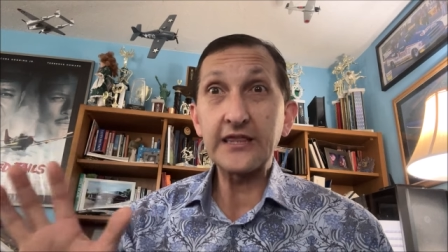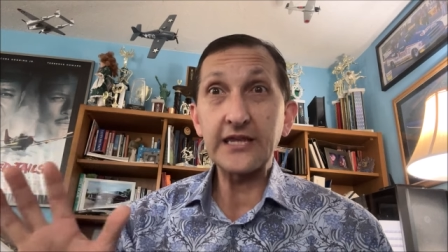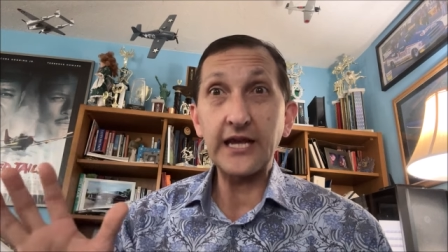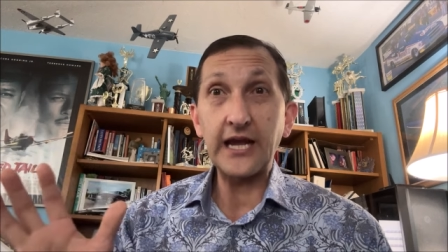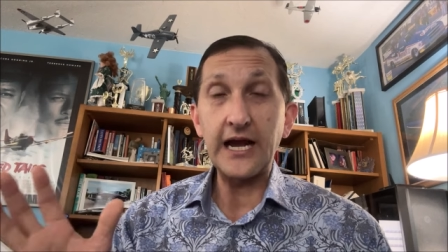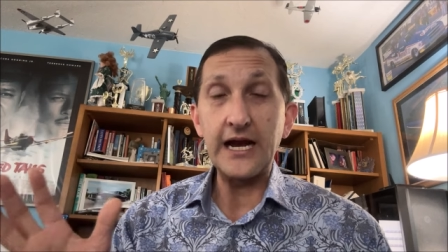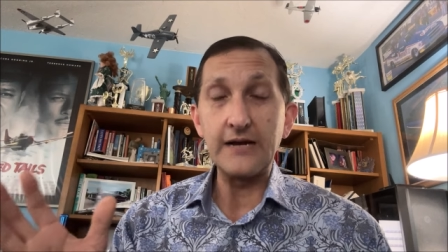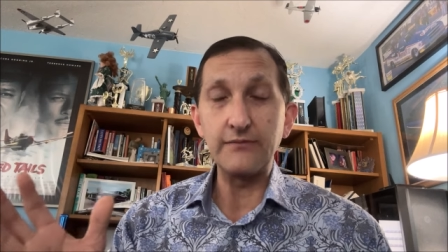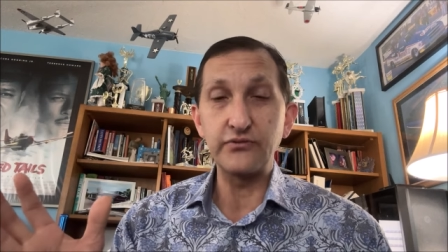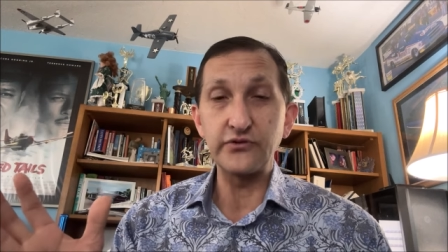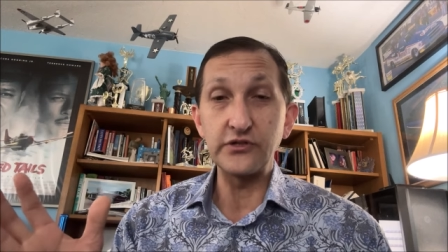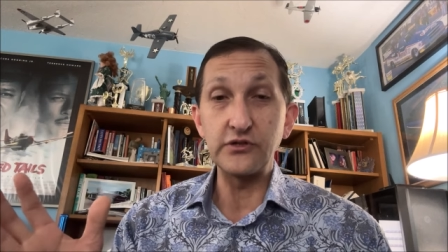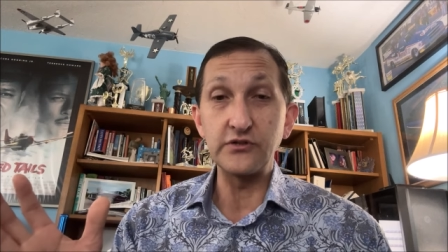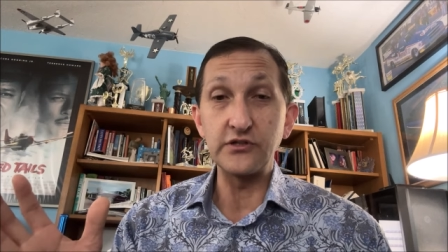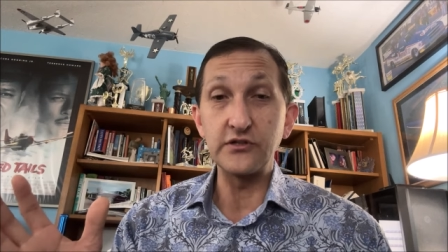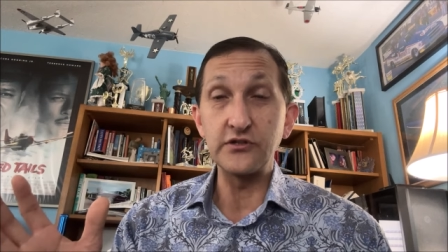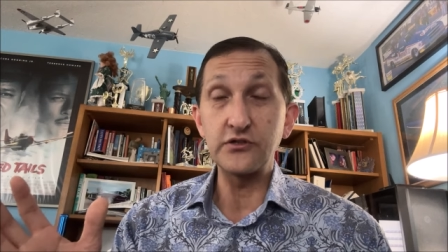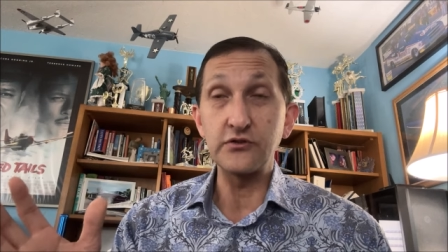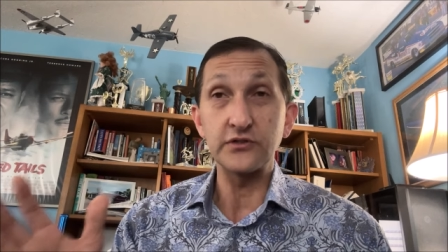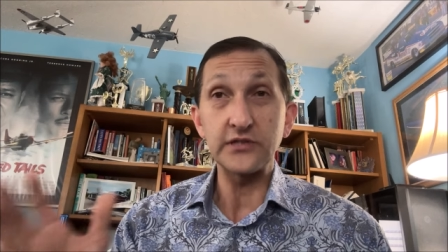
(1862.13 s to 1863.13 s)
the Cobbler
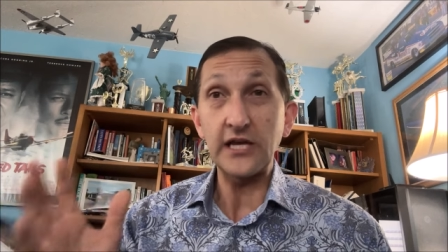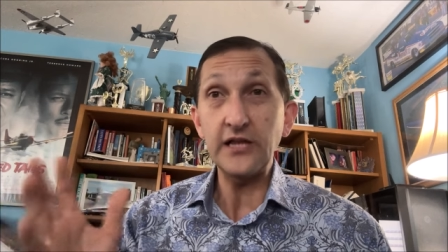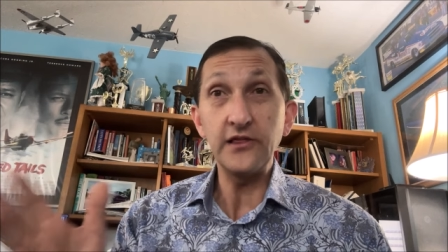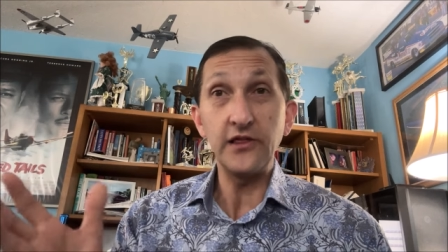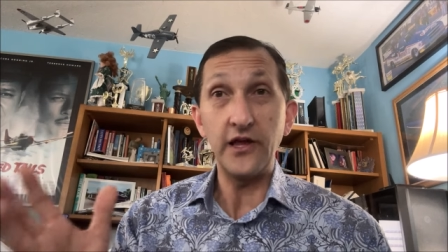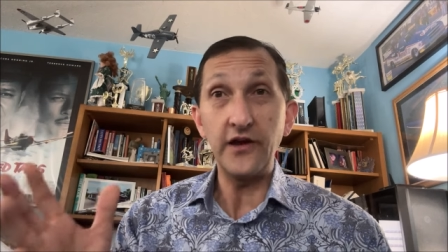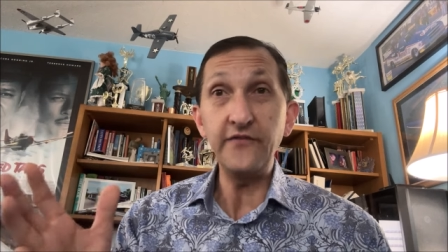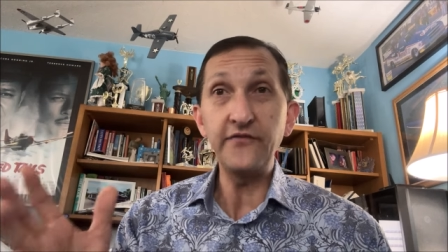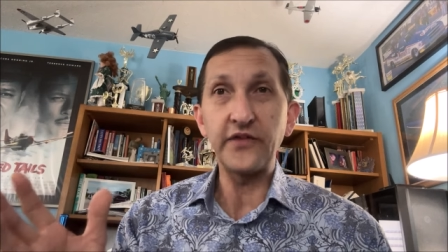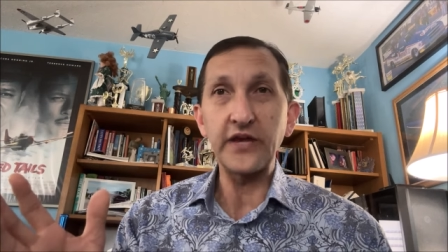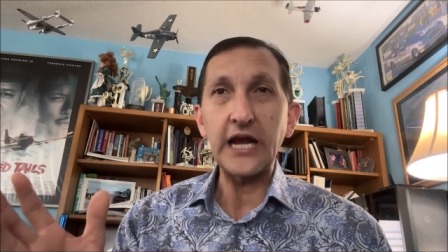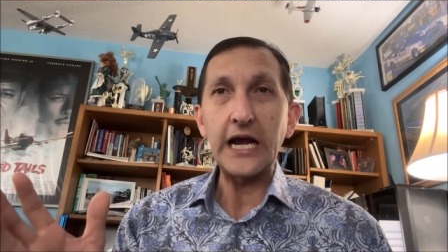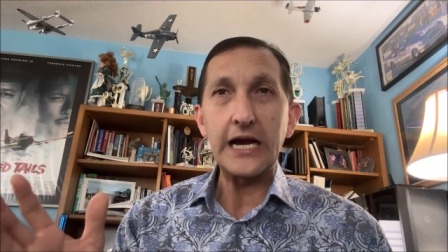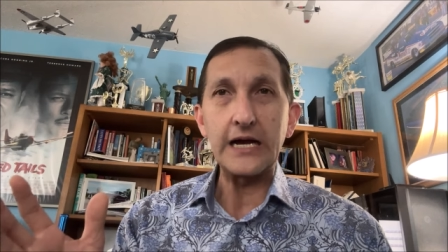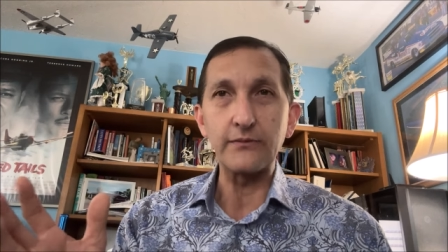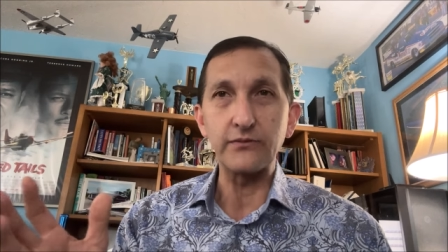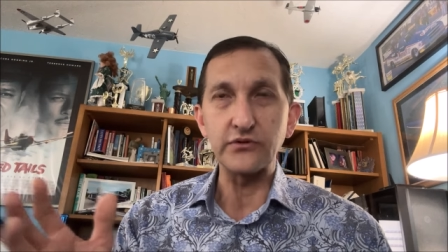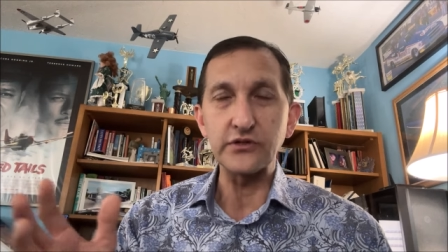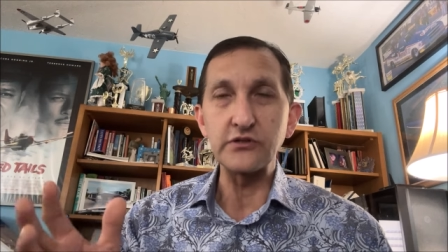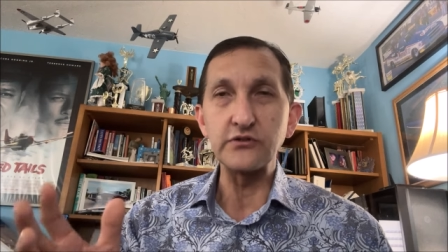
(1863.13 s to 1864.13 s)
Union shoes. I love the
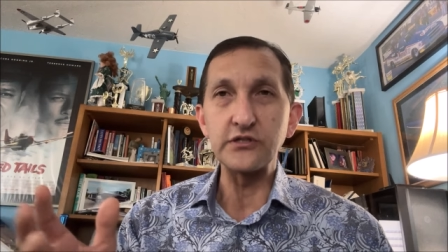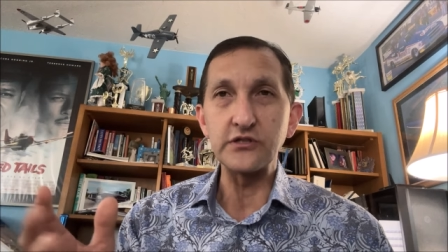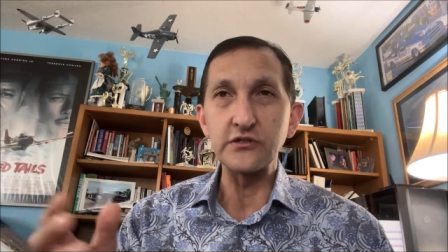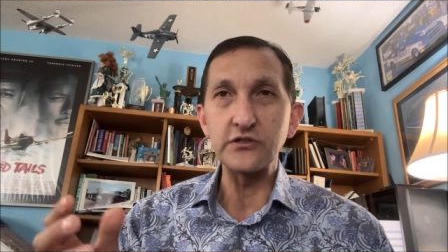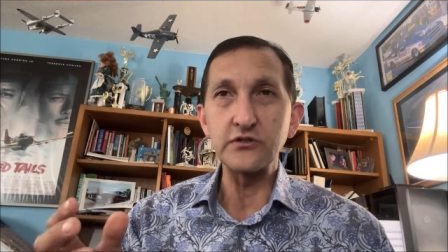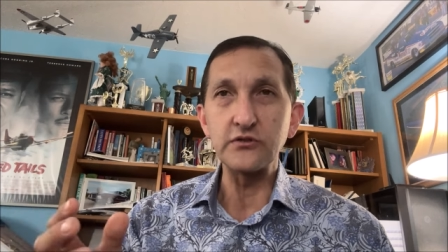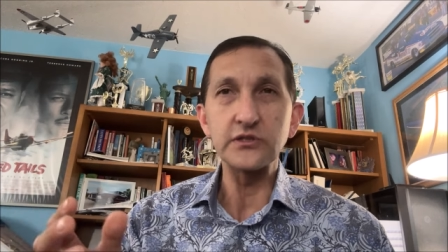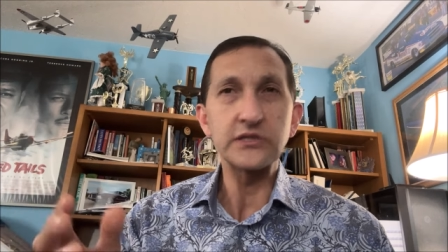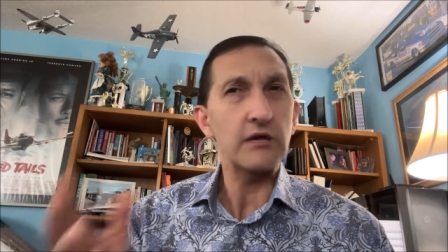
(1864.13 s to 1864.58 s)
Cobbler Union shoes.